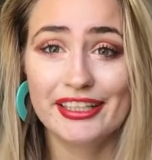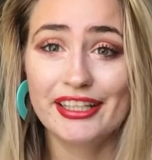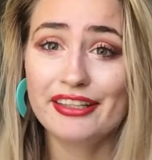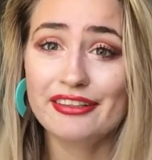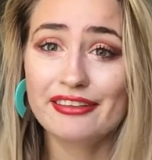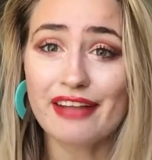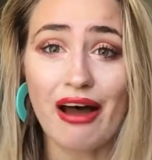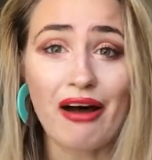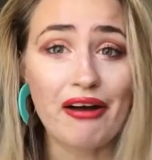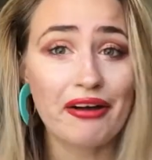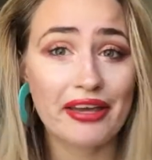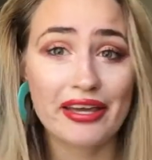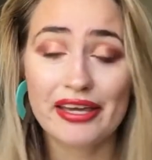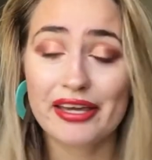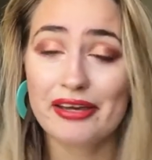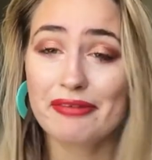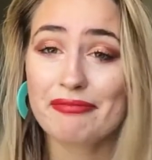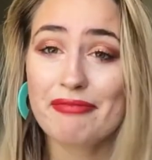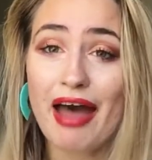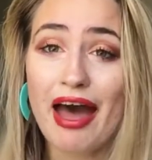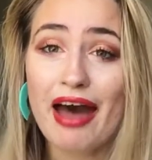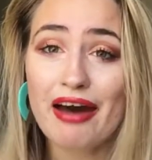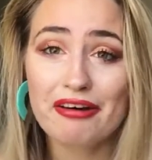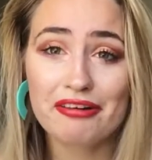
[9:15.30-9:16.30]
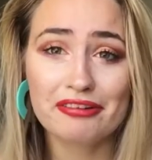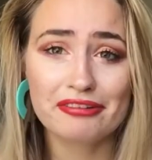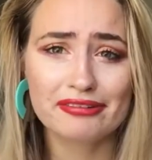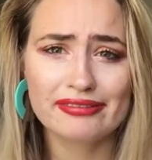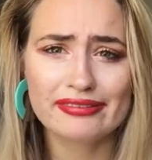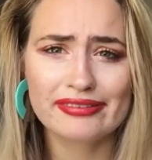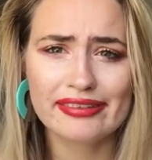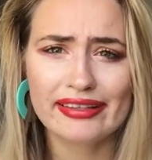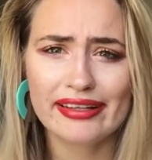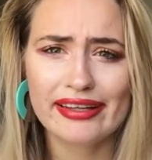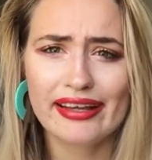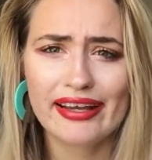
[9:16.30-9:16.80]
talking about
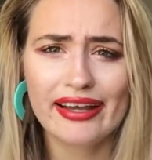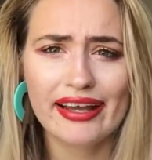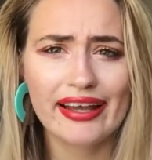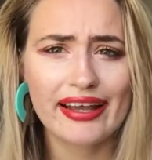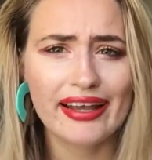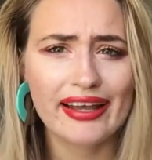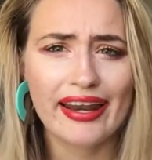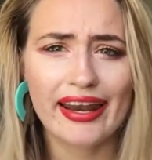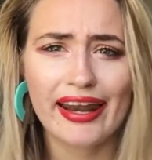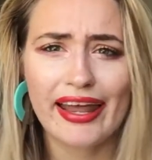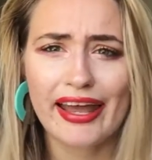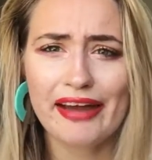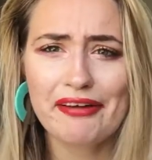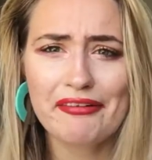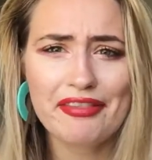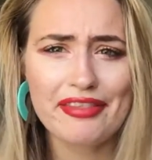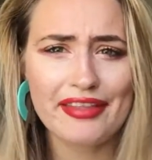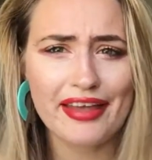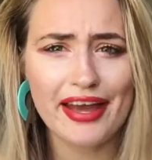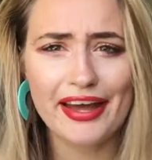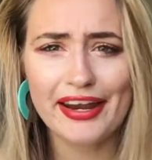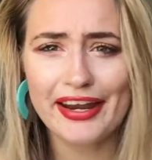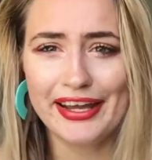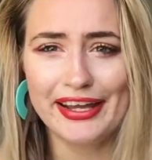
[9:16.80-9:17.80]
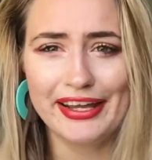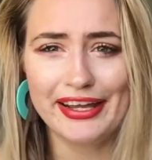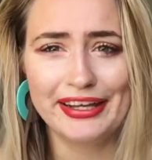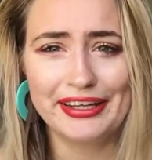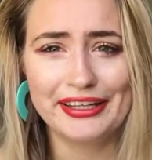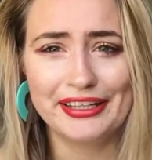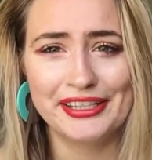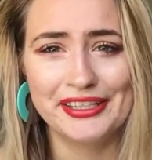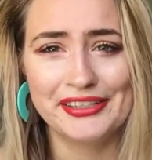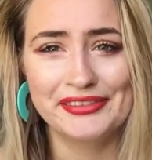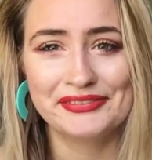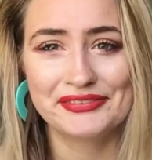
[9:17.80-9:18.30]
how sad I
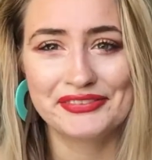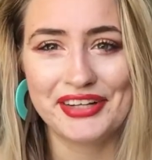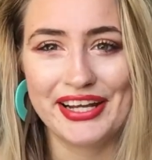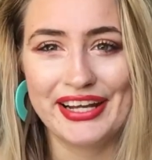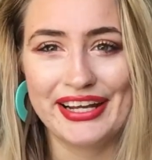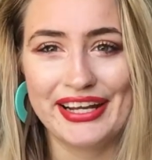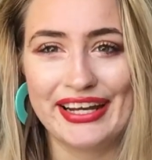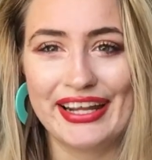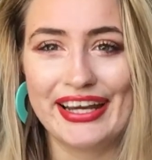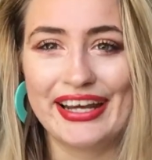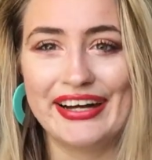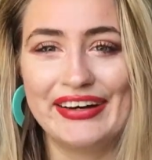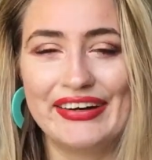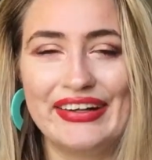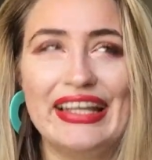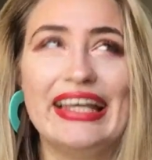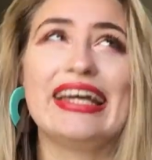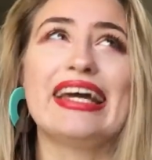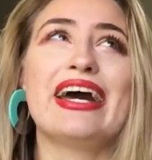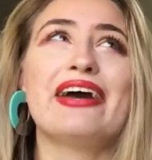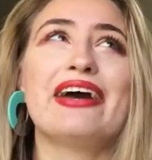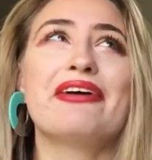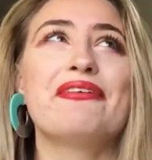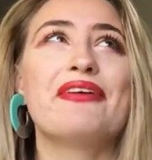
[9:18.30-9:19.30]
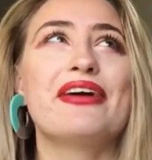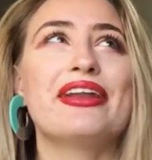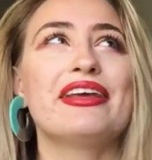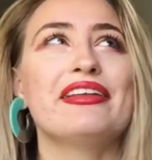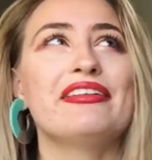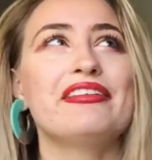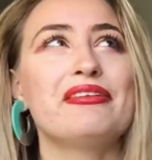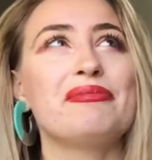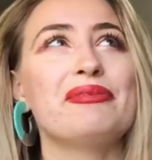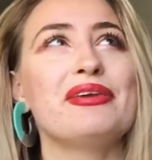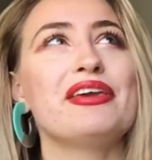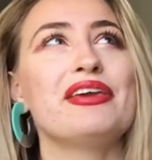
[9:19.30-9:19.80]
am right now. Like, I want it
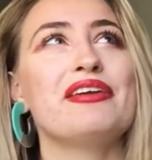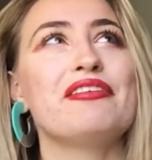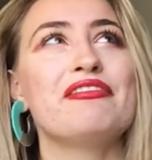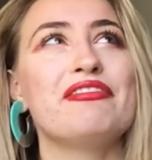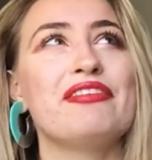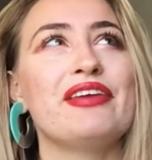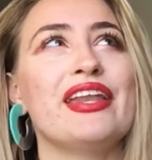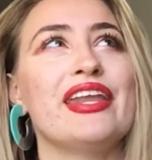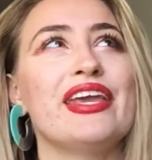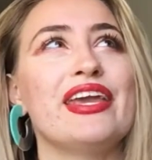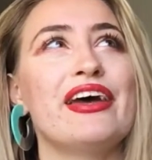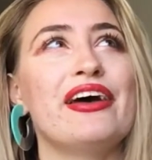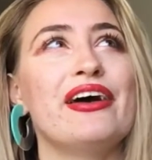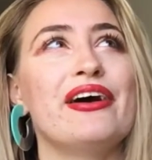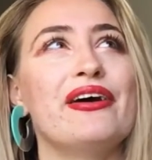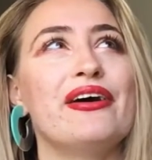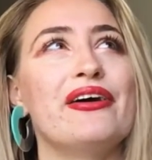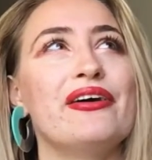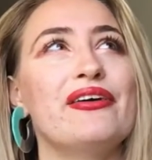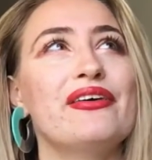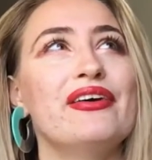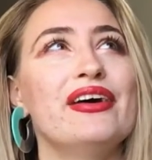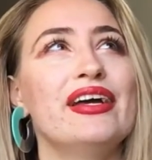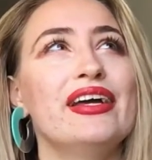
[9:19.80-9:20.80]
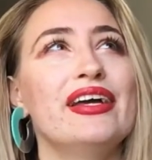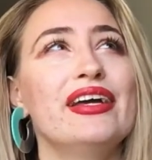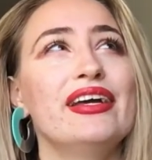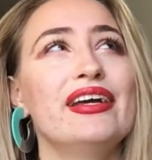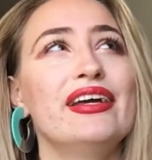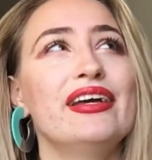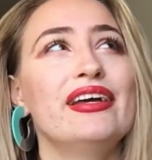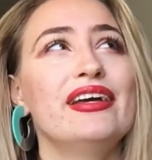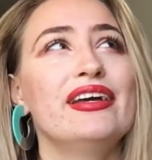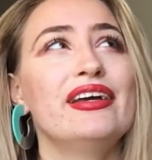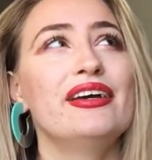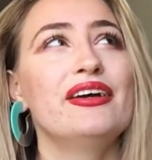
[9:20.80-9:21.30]
to be a video
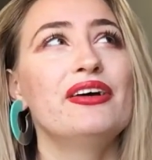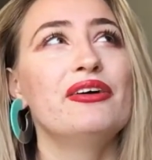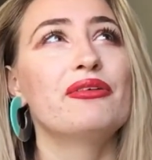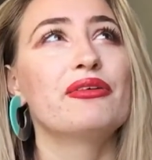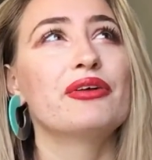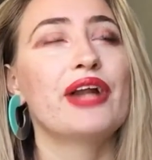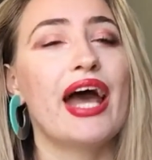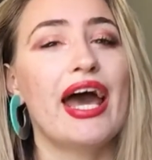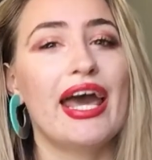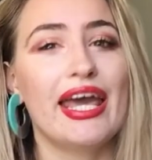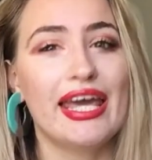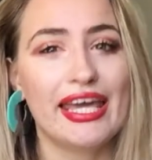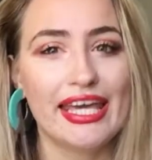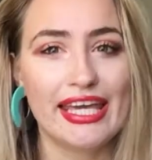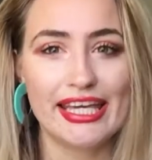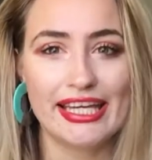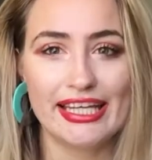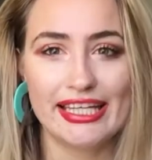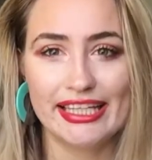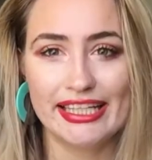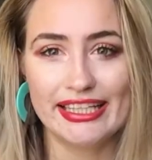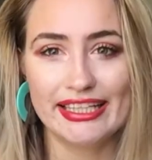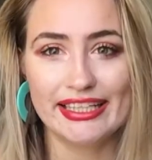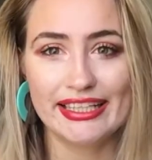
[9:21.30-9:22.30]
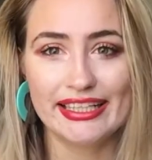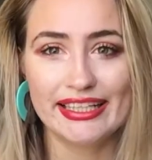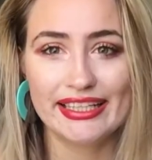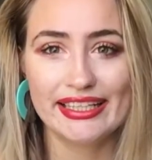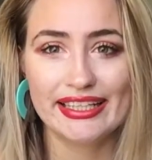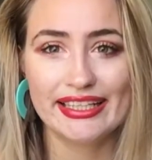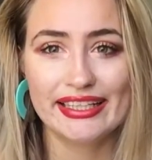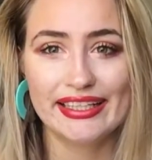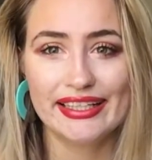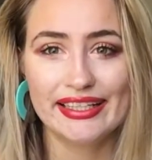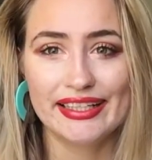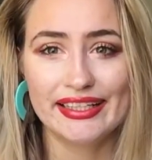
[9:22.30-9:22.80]
where I can
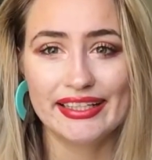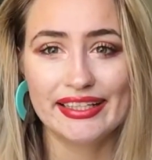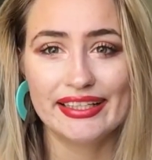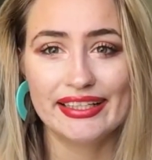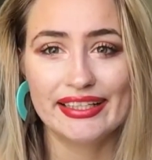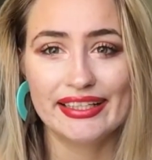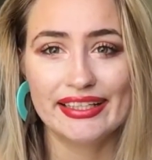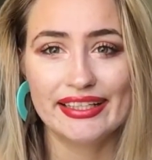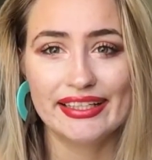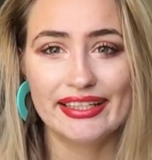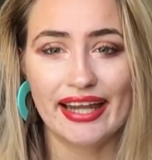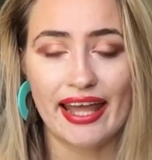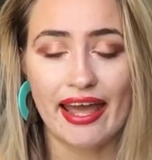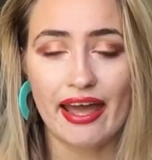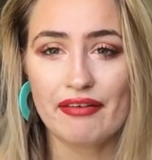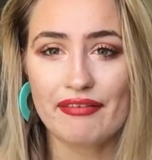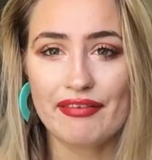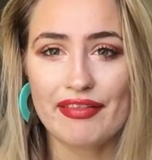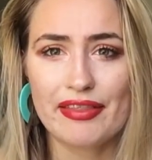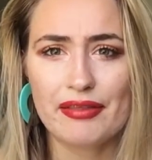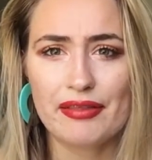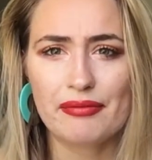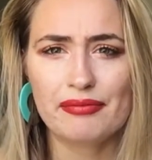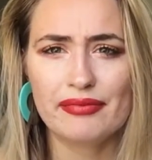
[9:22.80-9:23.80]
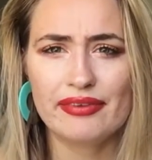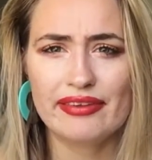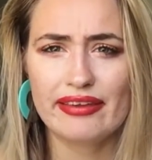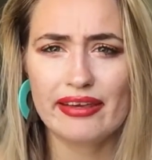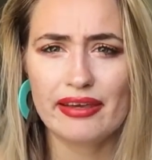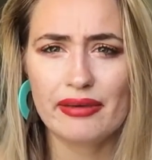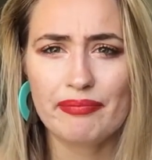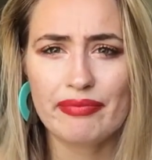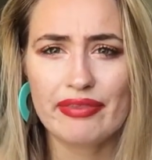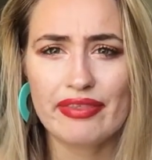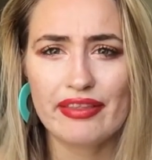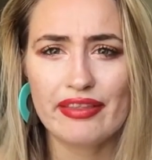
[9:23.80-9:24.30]
have some
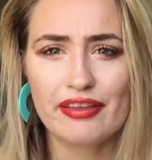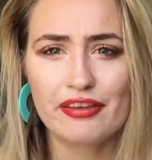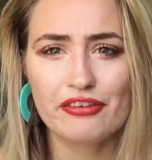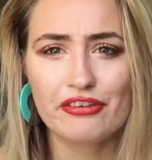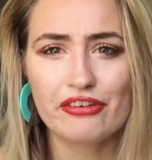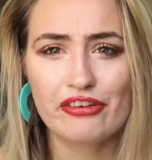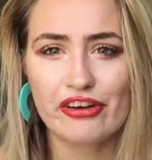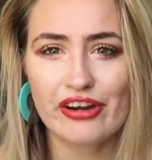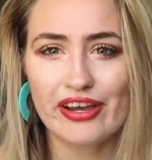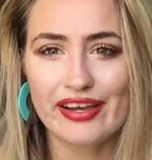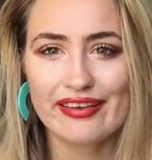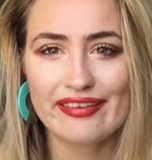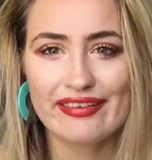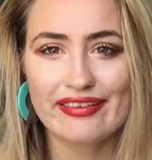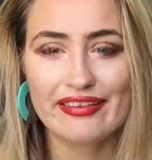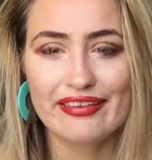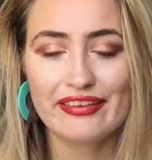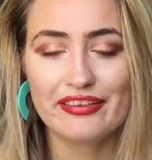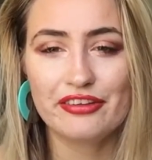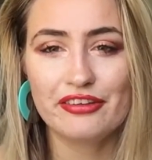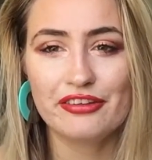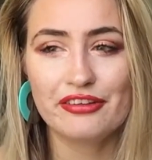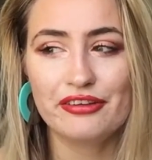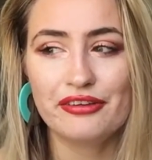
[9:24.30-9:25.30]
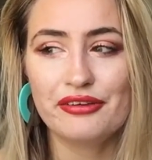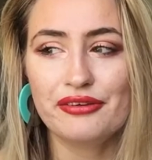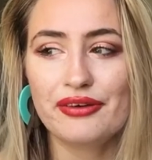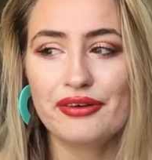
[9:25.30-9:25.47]
tips and tricks to,